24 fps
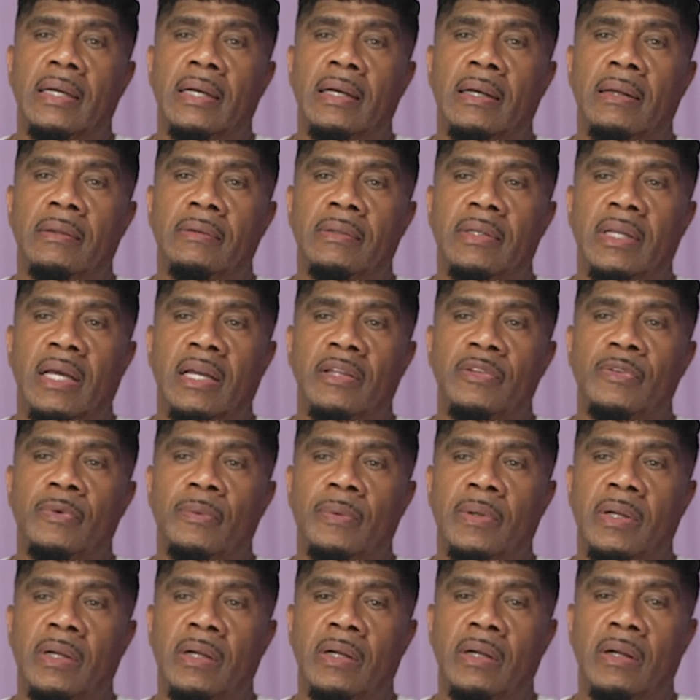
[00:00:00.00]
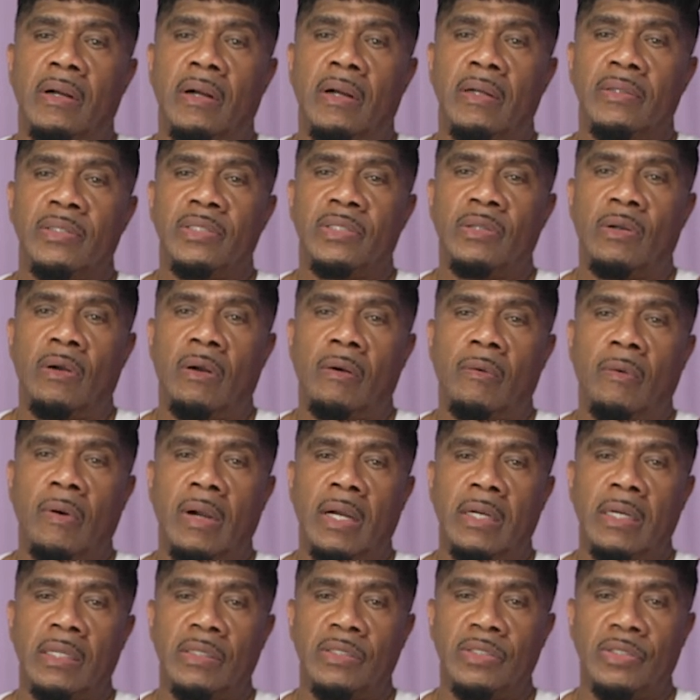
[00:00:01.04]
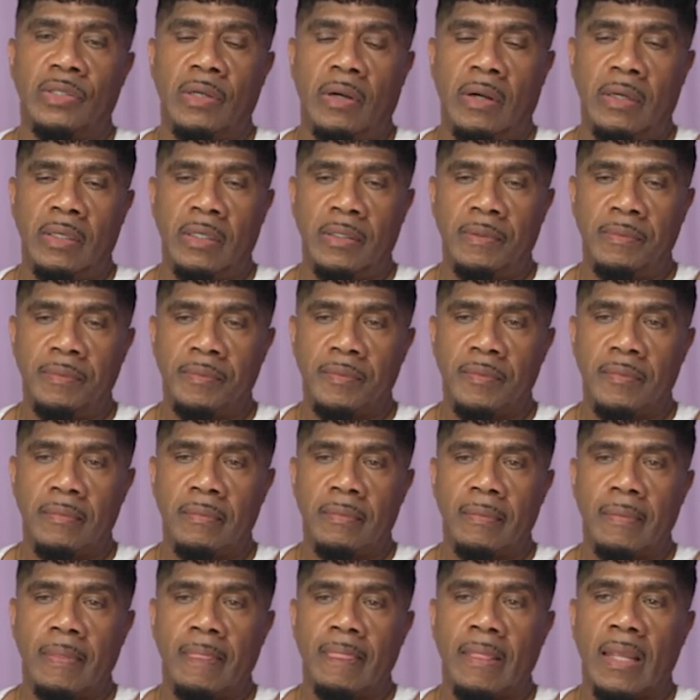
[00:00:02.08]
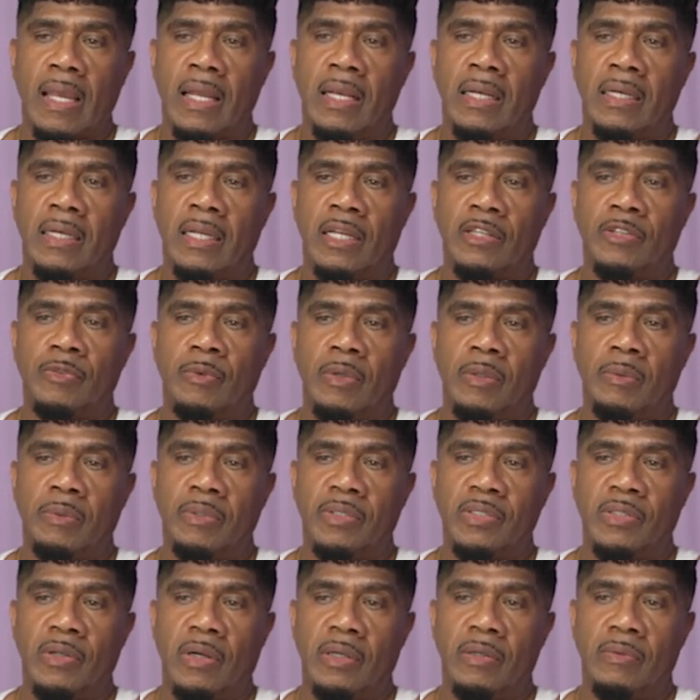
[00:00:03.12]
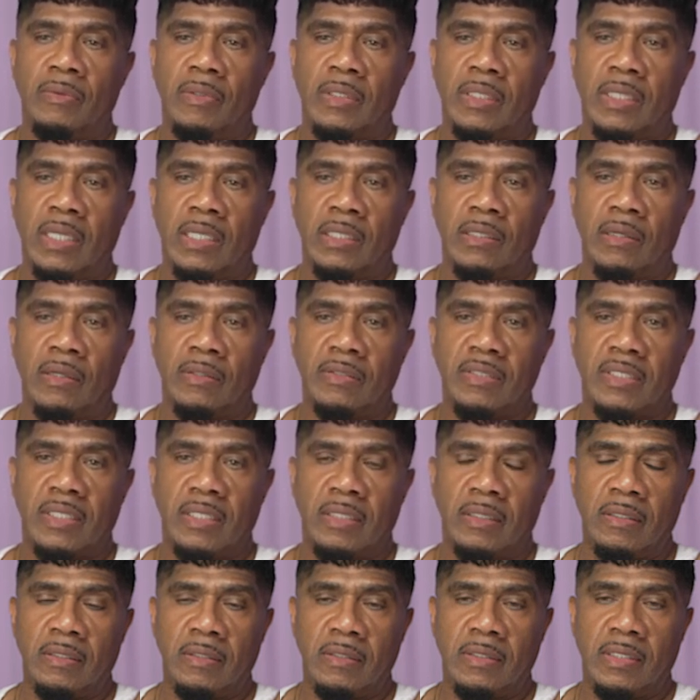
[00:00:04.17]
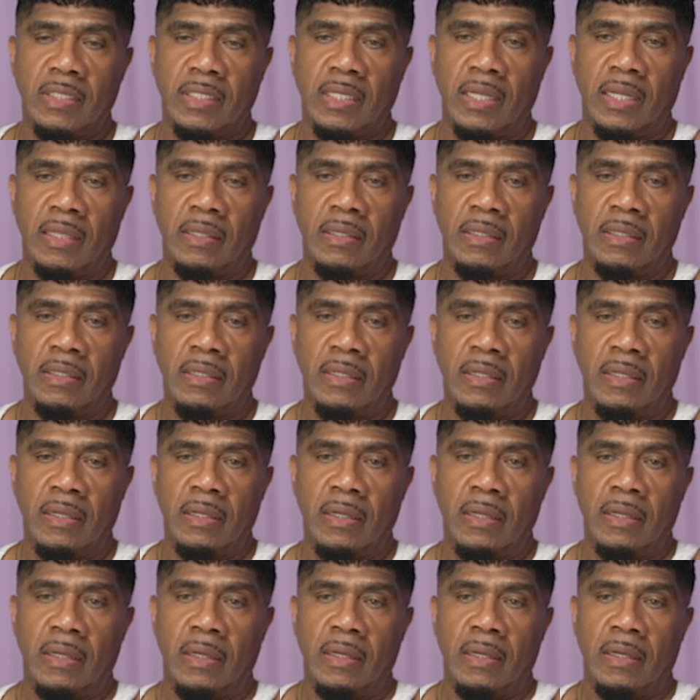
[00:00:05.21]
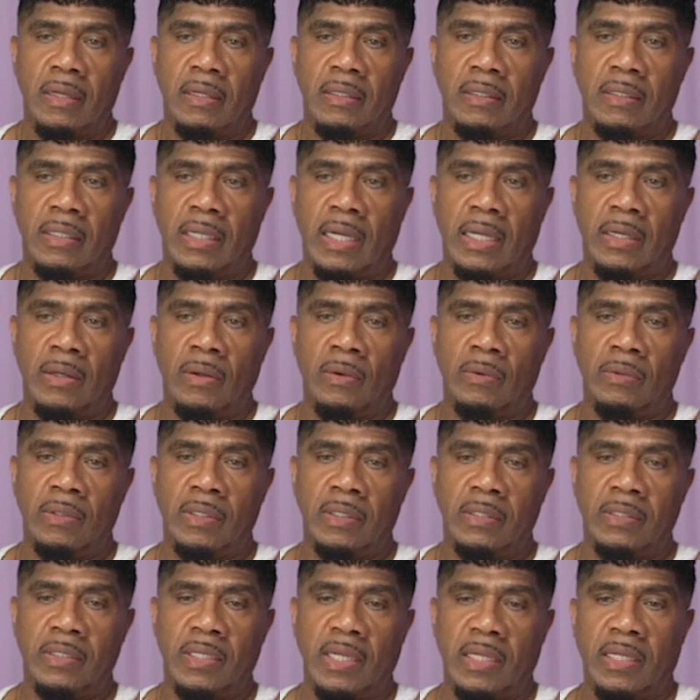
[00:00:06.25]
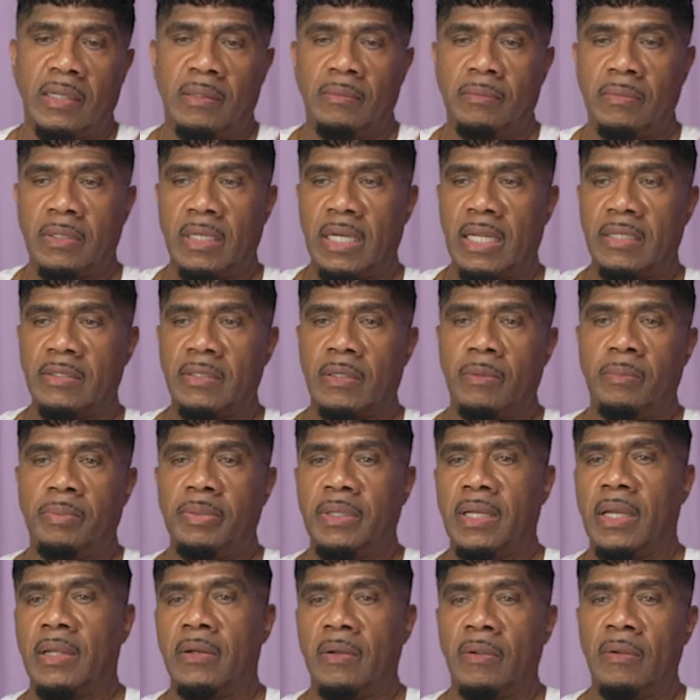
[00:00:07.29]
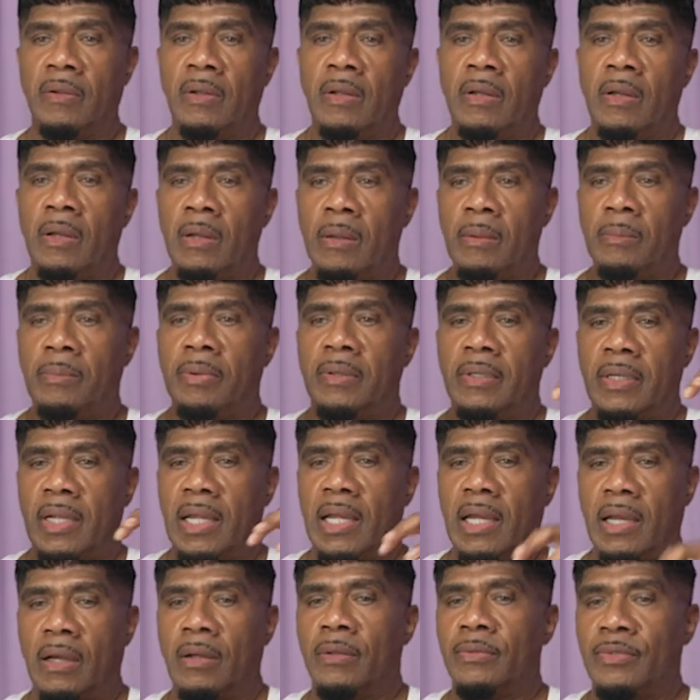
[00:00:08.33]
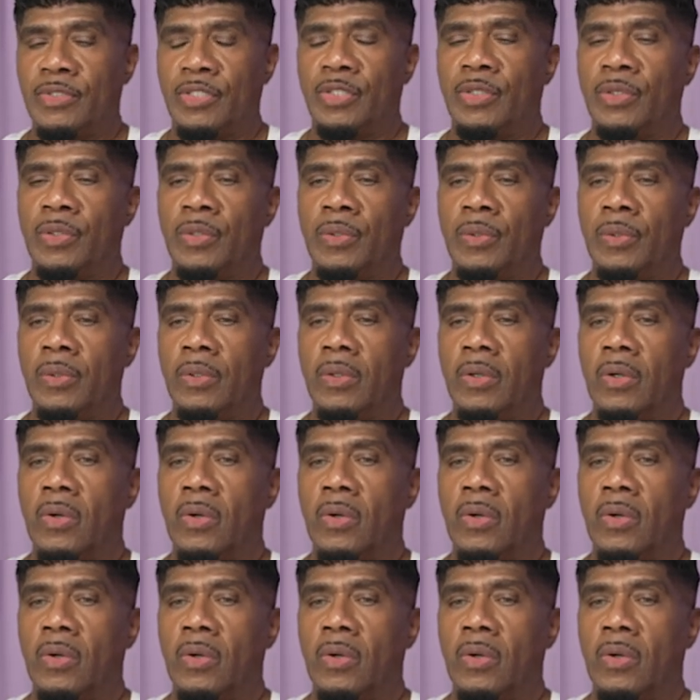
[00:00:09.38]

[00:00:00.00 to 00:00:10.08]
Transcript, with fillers: uh, that's where our songwriting started that's the way we started really getting our skills together, not only taking classical piano, but how to